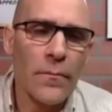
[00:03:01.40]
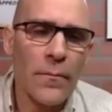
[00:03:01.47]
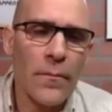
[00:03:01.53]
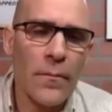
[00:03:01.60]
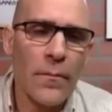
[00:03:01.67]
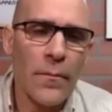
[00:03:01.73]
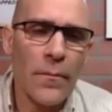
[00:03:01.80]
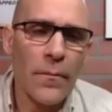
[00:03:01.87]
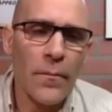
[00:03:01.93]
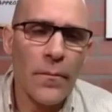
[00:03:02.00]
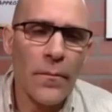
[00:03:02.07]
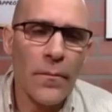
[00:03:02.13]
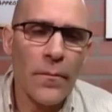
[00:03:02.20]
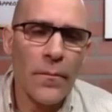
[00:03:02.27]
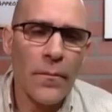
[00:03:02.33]

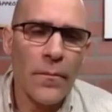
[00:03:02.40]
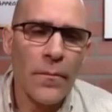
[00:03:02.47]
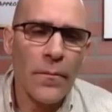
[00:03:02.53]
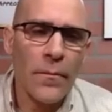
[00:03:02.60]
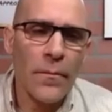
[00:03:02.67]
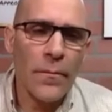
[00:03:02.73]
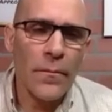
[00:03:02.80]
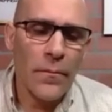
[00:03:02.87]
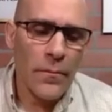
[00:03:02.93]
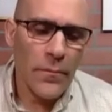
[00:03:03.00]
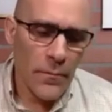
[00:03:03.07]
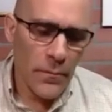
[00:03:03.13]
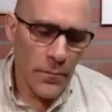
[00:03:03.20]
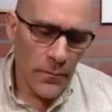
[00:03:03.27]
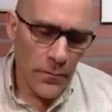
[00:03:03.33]

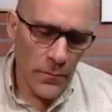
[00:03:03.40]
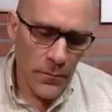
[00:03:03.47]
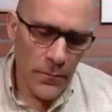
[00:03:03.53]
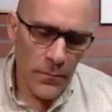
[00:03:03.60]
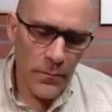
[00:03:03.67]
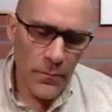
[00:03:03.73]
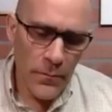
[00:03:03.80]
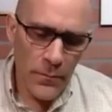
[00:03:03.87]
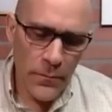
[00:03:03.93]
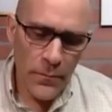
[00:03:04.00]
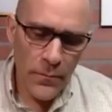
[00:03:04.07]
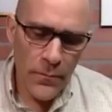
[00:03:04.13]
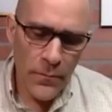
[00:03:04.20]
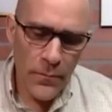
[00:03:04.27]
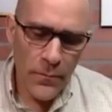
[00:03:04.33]

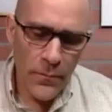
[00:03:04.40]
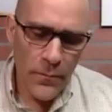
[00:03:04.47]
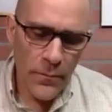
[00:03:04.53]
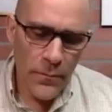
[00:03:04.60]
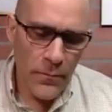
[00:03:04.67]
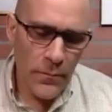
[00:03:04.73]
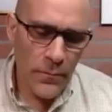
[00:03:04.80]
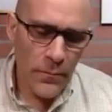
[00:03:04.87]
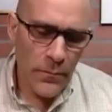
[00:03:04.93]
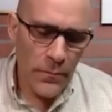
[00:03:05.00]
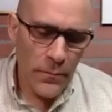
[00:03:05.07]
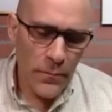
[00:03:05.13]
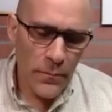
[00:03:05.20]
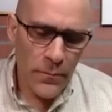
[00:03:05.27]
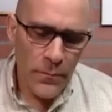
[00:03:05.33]

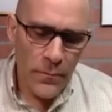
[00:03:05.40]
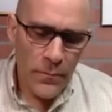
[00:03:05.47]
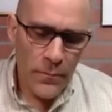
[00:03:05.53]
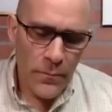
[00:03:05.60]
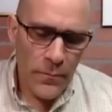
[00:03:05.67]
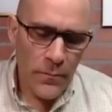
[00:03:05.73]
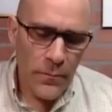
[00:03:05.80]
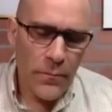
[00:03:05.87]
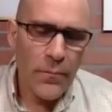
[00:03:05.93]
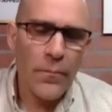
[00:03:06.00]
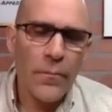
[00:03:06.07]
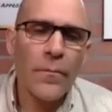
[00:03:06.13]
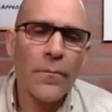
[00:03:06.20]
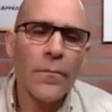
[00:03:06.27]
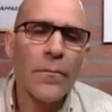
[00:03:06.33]

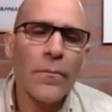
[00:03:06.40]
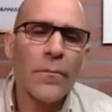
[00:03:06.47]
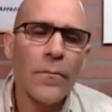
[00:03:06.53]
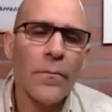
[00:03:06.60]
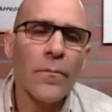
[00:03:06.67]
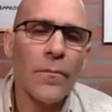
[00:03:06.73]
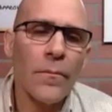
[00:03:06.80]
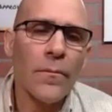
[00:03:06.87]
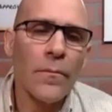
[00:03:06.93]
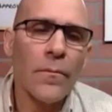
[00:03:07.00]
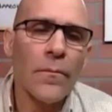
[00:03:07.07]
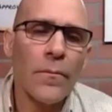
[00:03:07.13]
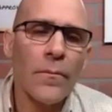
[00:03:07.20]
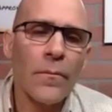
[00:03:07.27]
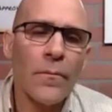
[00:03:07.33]

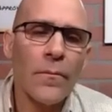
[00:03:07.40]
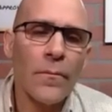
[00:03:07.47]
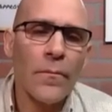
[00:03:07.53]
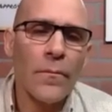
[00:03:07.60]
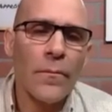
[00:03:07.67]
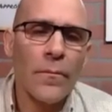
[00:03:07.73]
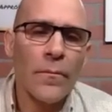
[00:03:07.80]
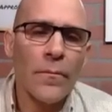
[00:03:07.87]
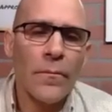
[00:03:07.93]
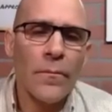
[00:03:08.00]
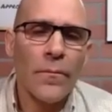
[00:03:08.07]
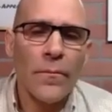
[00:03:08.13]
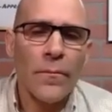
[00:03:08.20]
(silent)